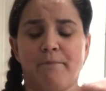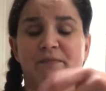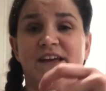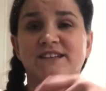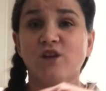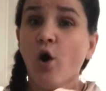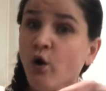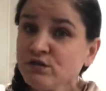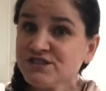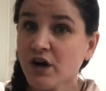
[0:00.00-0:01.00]
It is
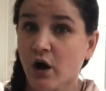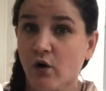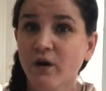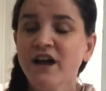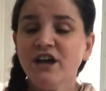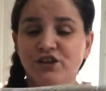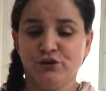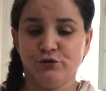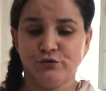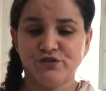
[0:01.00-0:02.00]
also
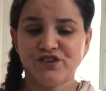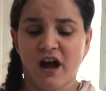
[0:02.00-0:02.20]
used